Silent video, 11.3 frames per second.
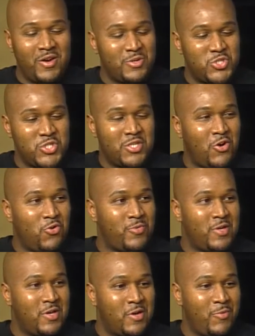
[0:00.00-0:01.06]
and she told
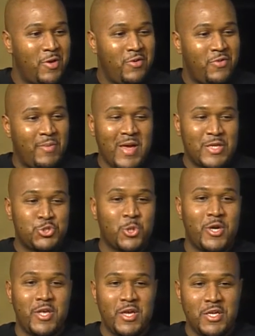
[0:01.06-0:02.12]
me if I made
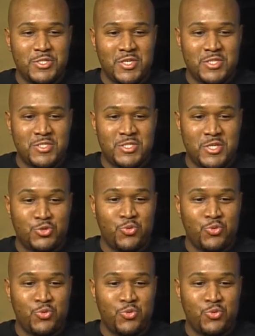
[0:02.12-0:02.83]
straight A's at 6